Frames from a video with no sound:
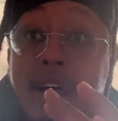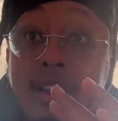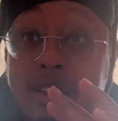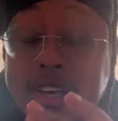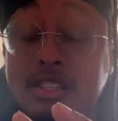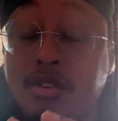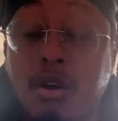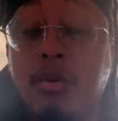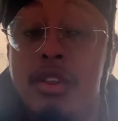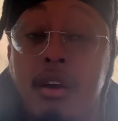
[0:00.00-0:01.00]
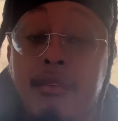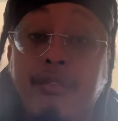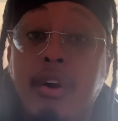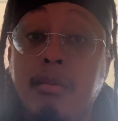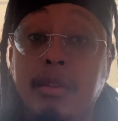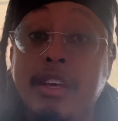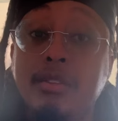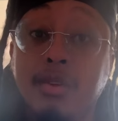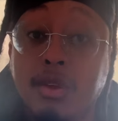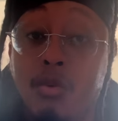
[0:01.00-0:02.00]
Let's start with the confirmed
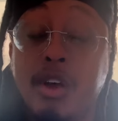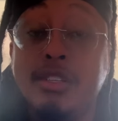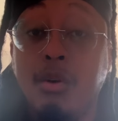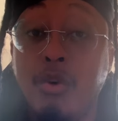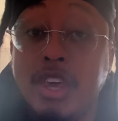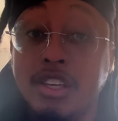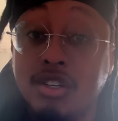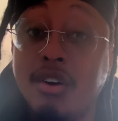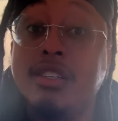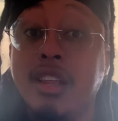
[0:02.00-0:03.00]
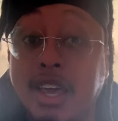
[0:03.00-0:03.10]
list, with the ones that we can trust.